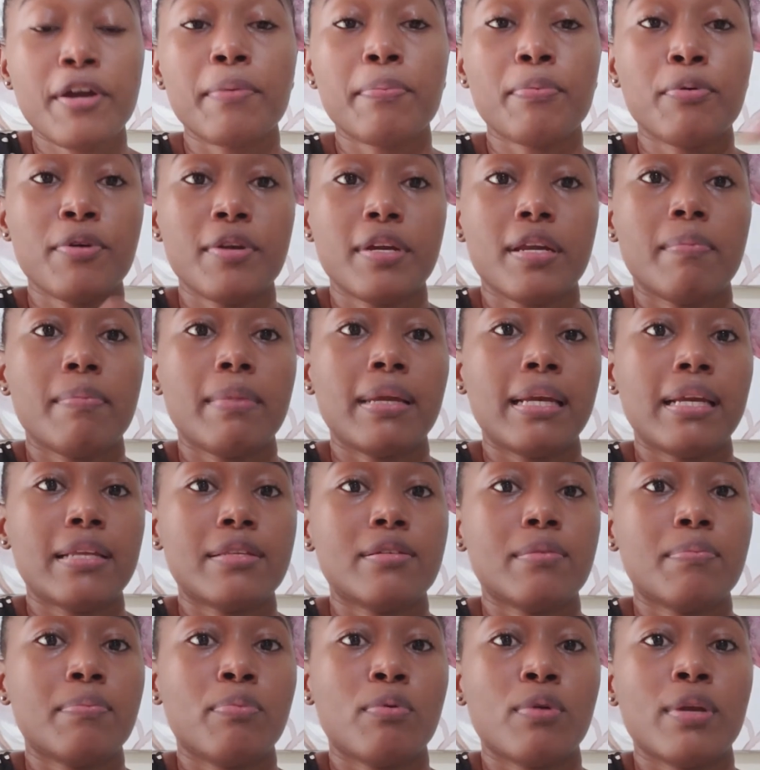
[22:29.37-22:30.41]
or put them in
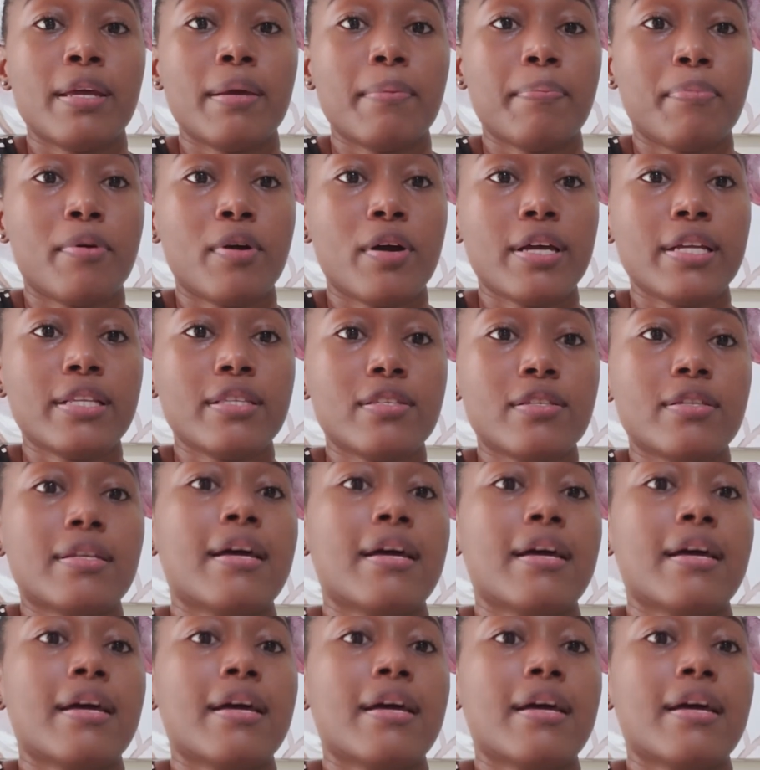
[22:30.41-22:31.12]
little bullet points,